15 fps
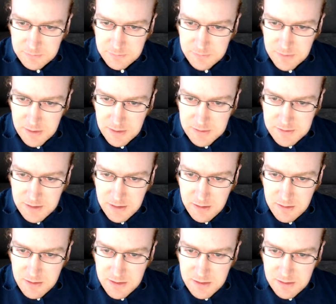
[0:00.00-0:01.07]
I
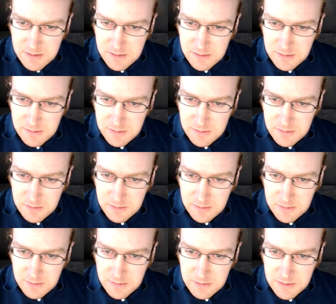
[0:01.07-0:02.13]
Atari.
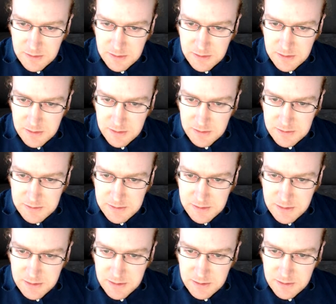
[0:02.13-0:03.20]
He connects.
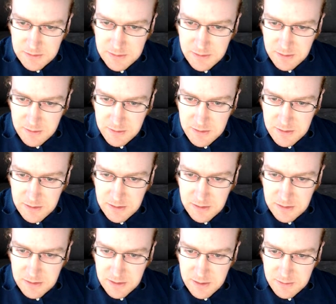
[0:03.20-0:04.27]
I Atari. He
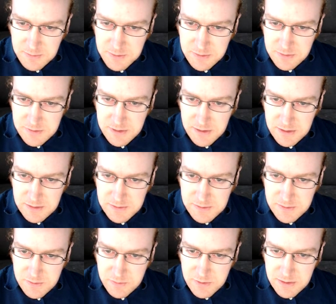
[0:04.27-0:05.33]
captures. I
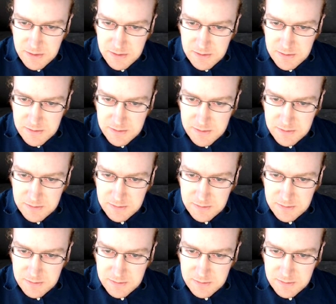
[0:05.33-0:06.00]
squeeze.